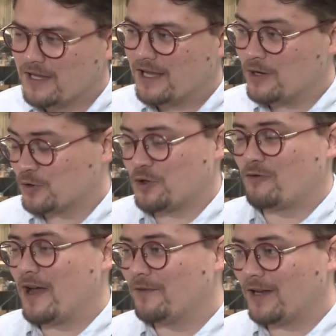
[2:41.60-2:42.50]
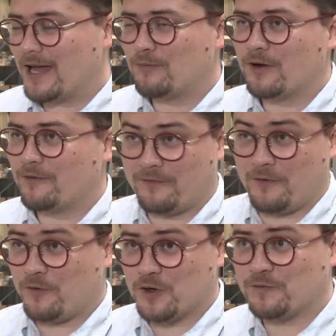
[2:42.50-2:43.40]
He also ran the lab where
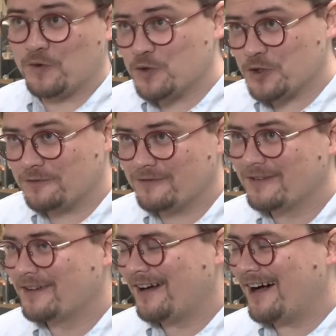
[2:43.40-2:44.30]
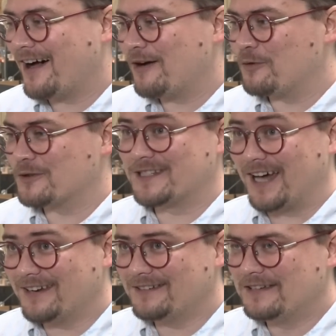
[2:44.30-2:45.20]
the first fusion Uh, was
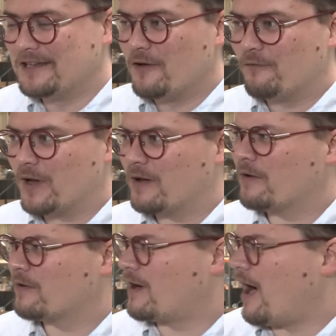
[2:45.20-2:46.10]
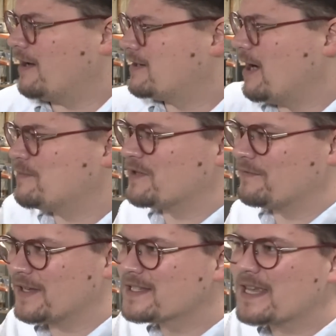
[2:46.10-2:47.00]
done. The types of
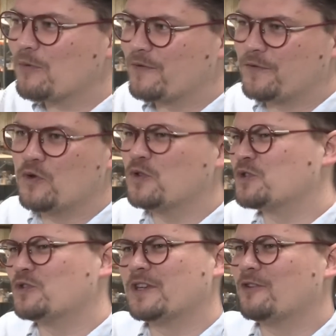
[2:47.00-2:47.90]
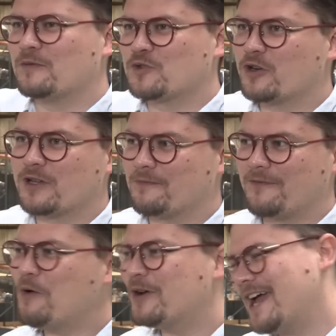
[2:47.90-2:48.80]
things that we fused, deuterium, tritium,
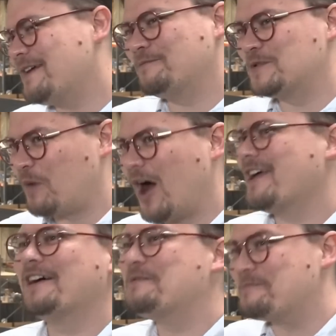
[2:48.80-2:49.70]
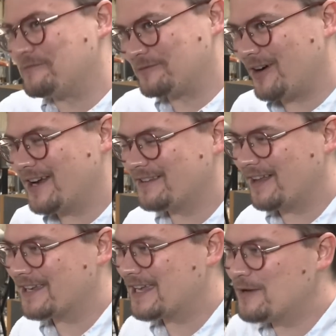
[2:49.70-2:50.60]
they were named by him, right?
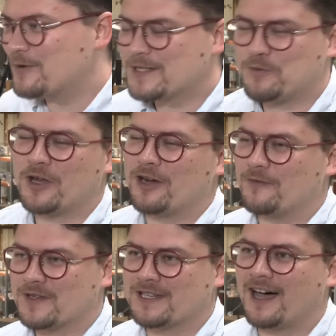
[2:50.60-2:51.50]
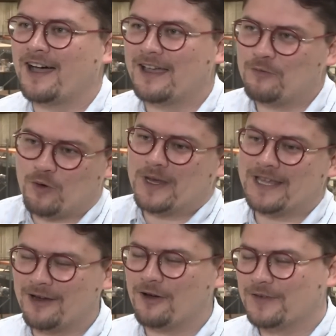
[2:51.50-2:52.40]
Like, Kiwis were here at the start and will be
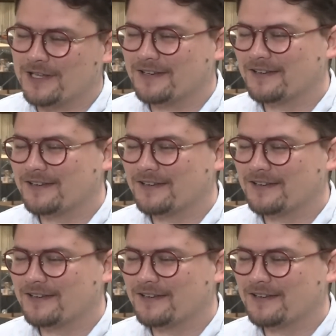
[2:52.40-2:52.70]
here at the end.